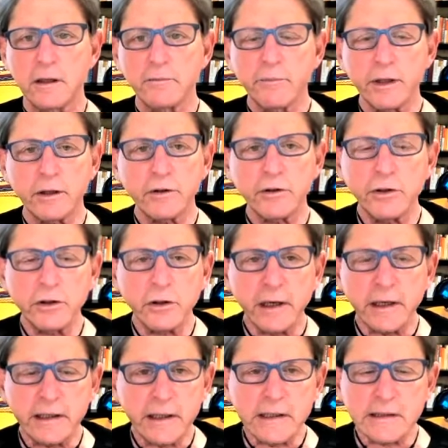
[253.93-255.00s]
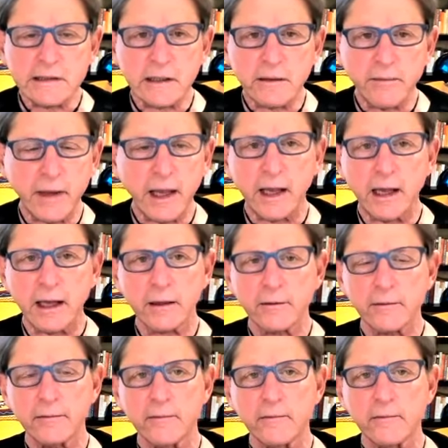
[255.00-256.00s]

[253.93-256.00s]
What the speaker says: Bill, you're a decent man.